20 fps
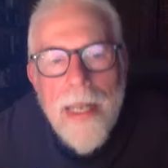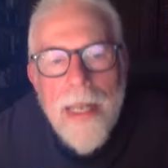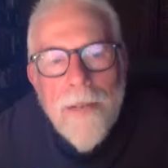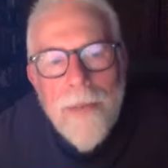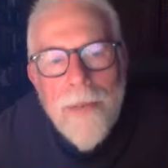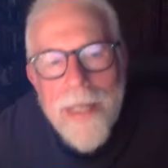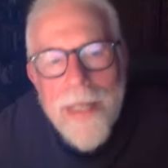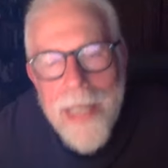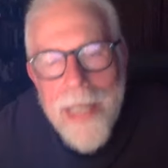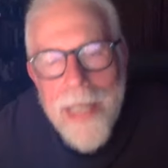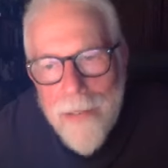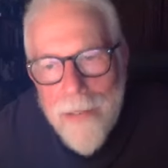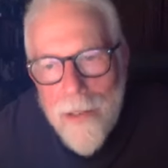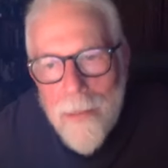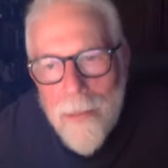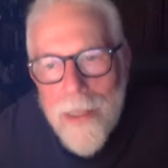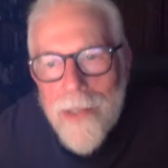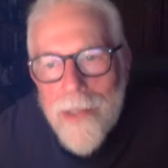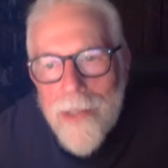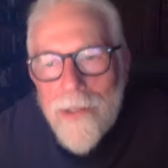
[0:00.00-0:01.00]
We gave
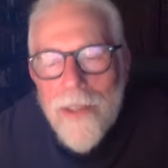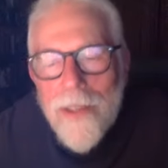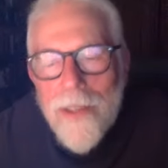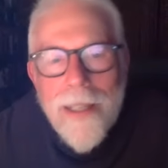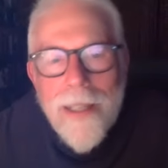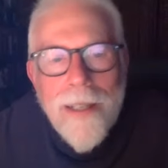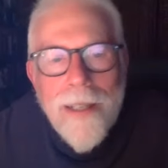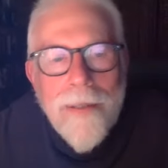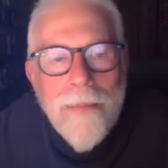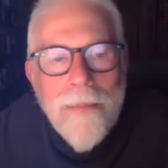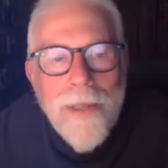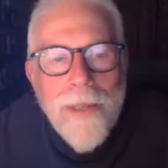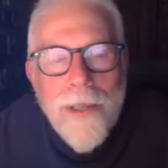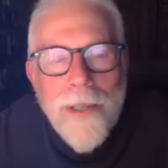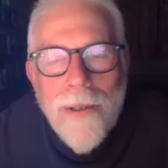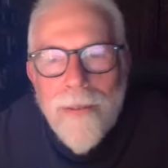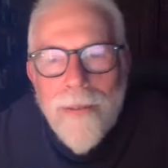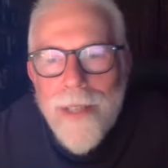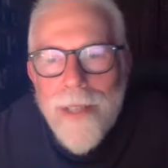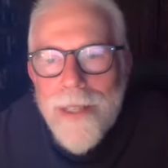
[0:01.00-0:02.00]
him his
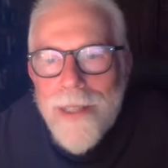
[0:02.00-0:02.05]
Minerval